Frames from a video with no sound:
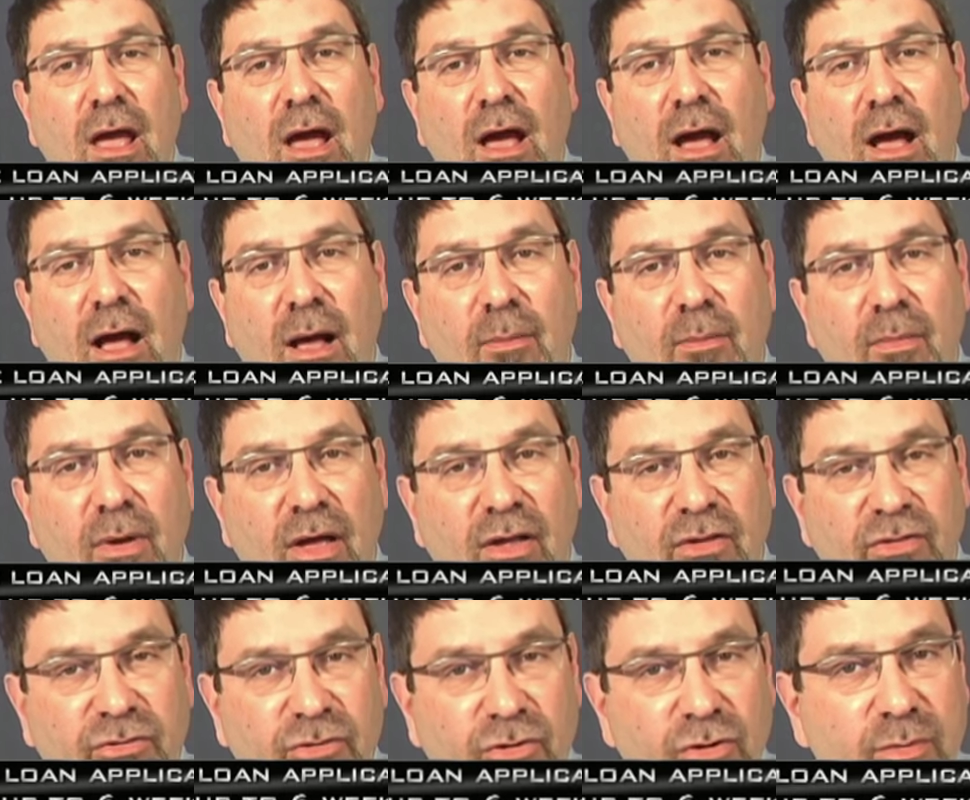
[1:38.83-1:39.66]
Um,
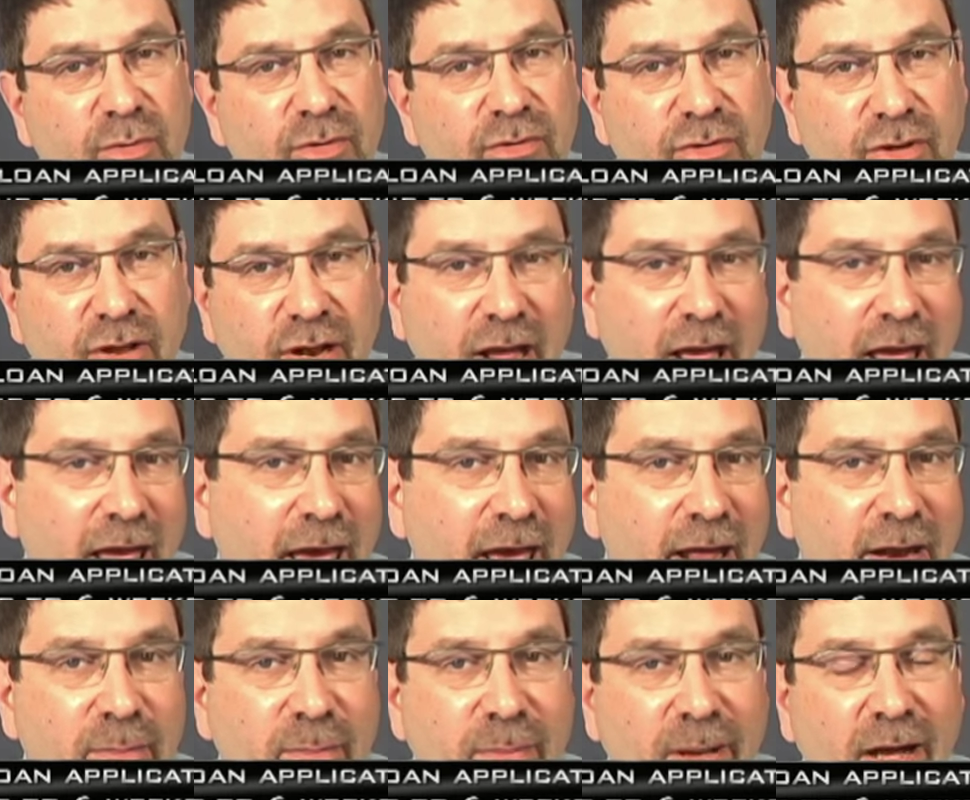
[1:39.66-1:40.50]
assume it's going to
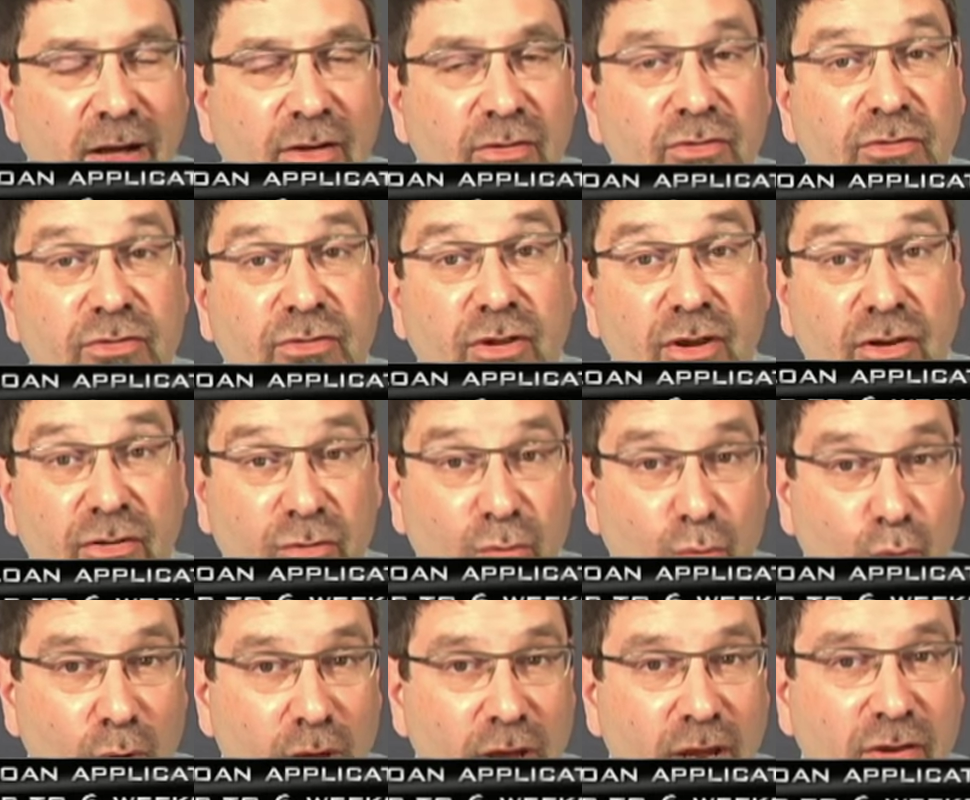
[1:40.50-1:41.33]
add about
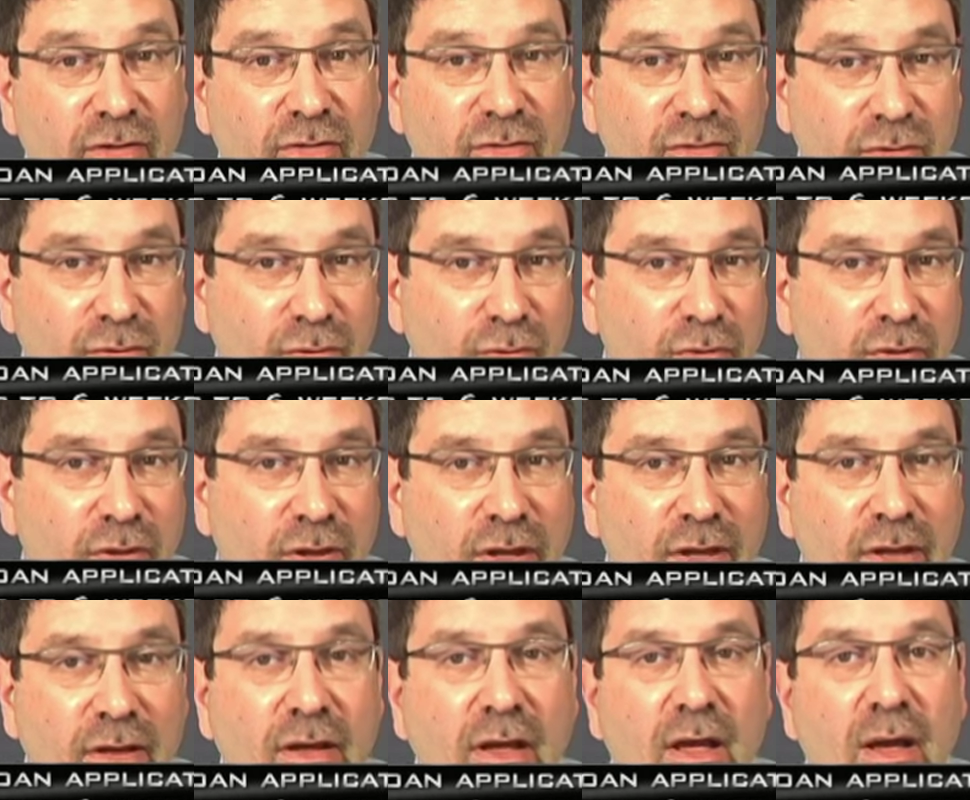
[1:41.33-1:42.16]
six weeks to
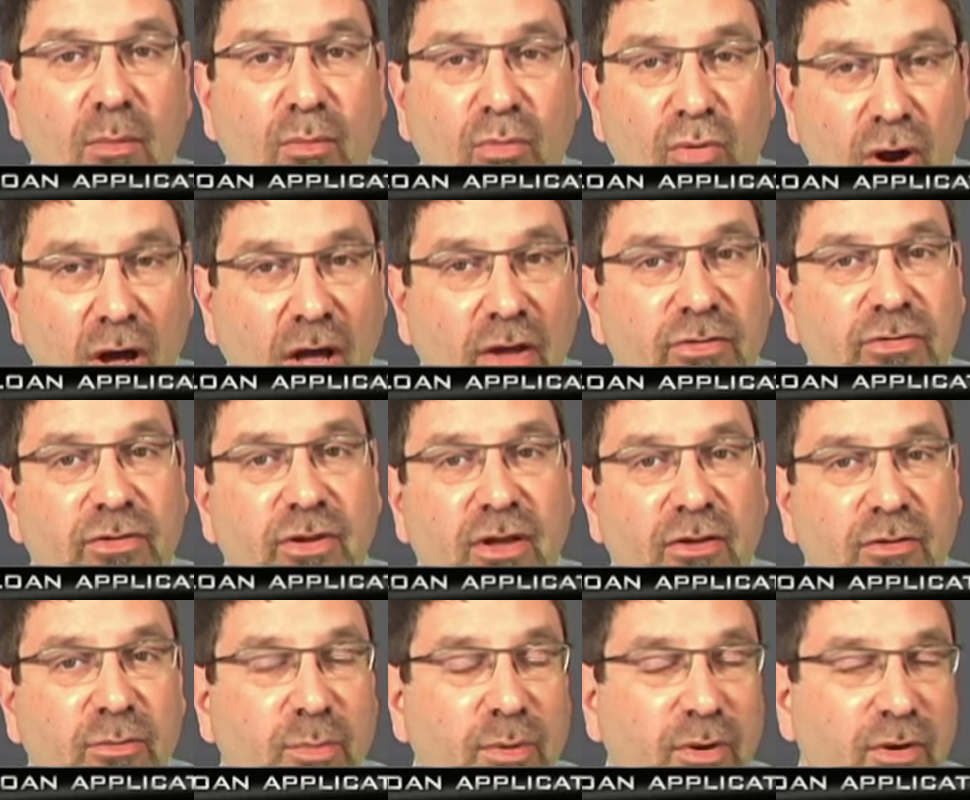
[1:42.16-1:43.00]
the
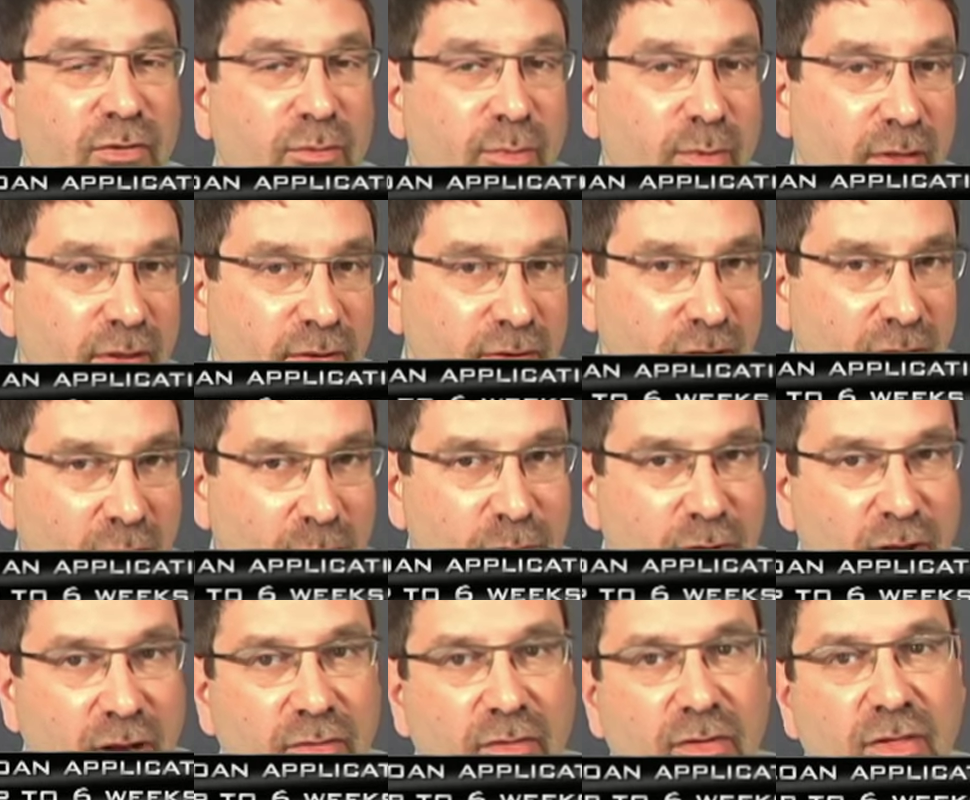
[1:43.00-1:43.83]
process because by the time
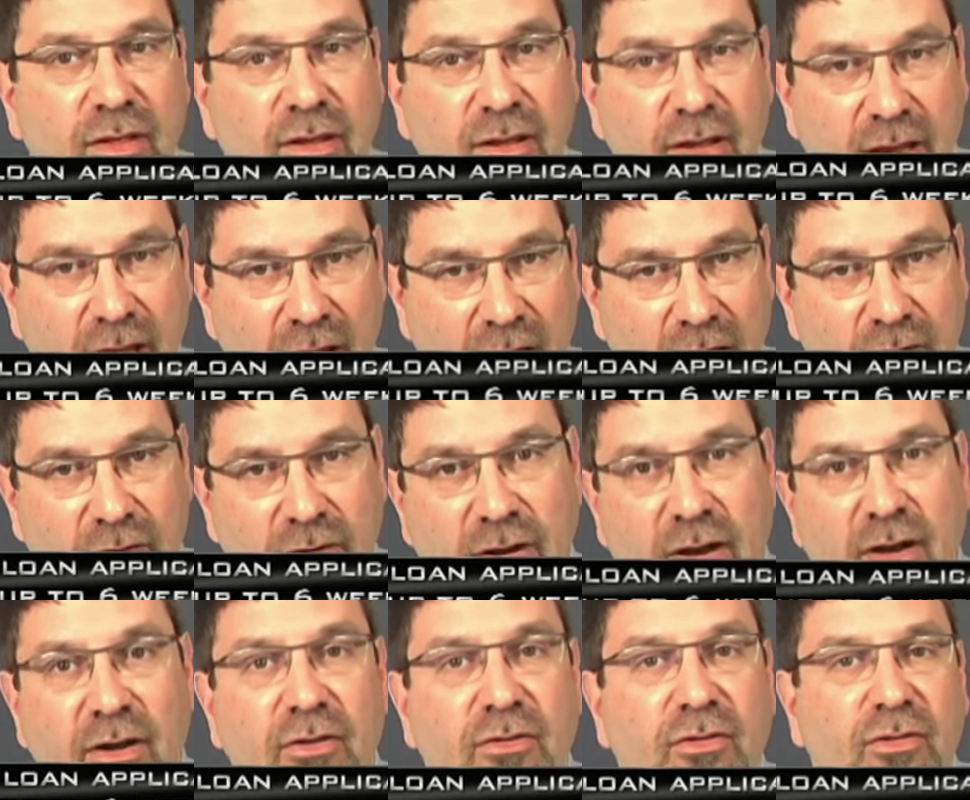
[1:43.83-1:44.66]
you get everything together,
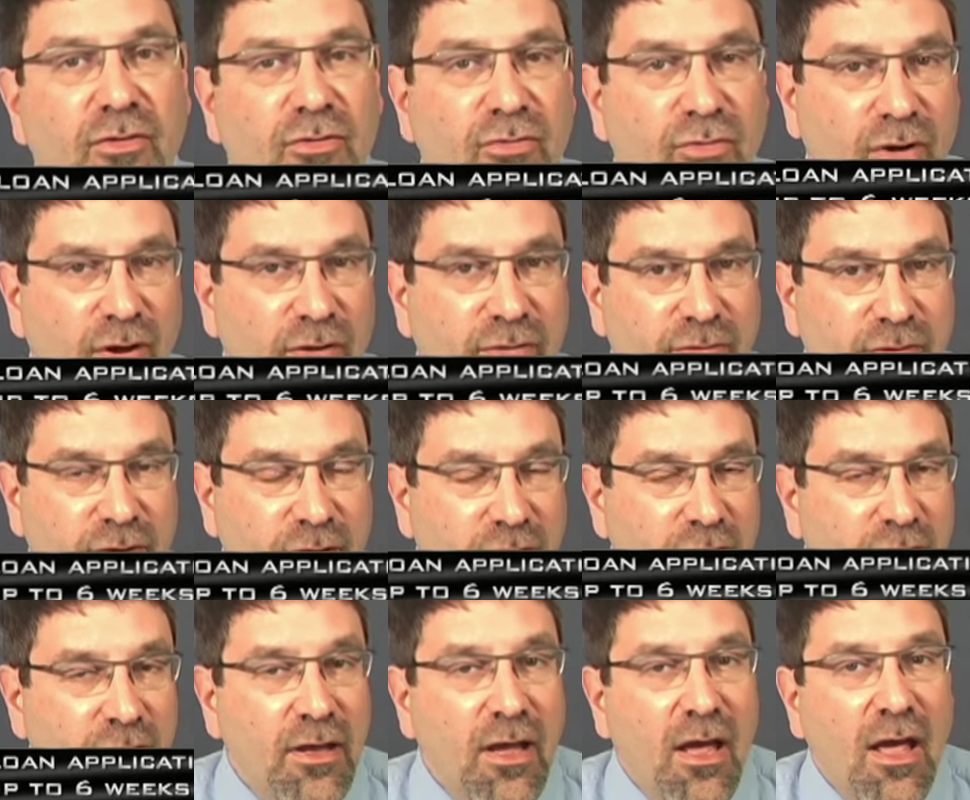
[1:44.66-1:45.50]
get it to the
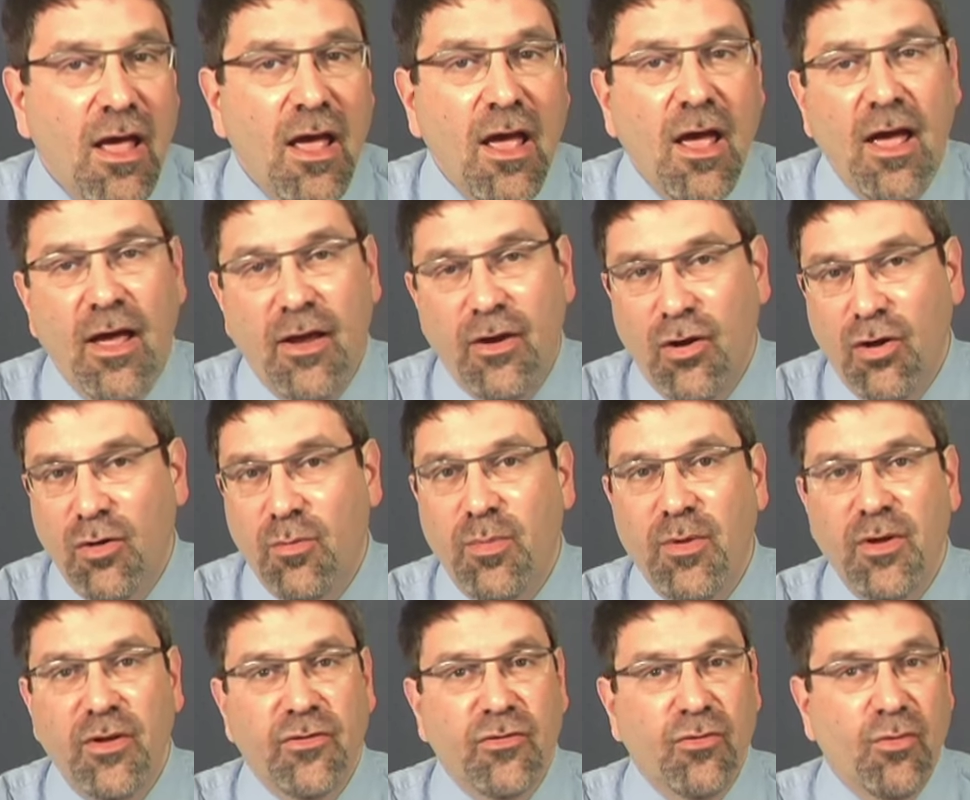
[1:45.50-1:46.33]
trustee, could
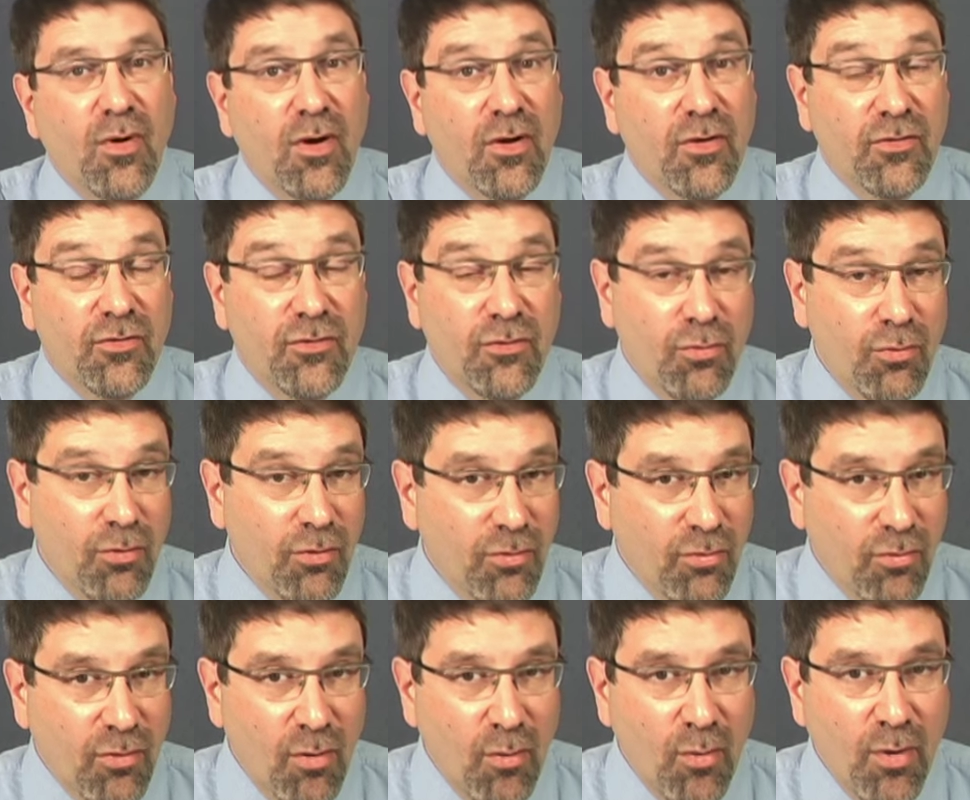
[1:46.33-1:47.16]
be as quick as two or
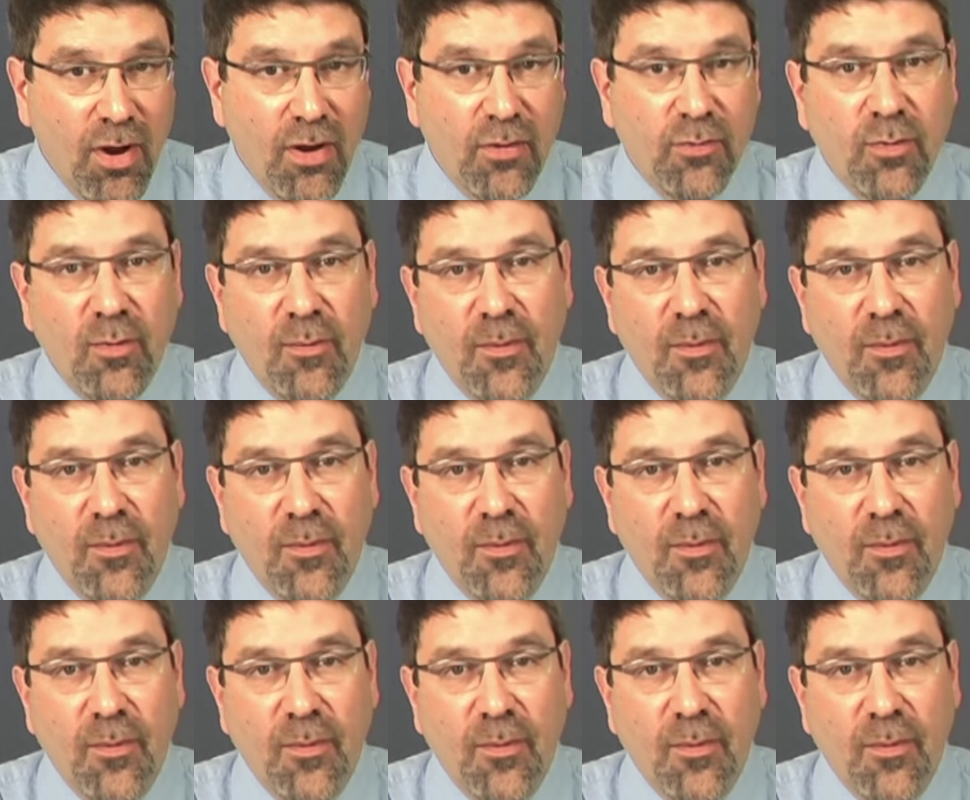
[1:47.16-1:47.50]
three weeks.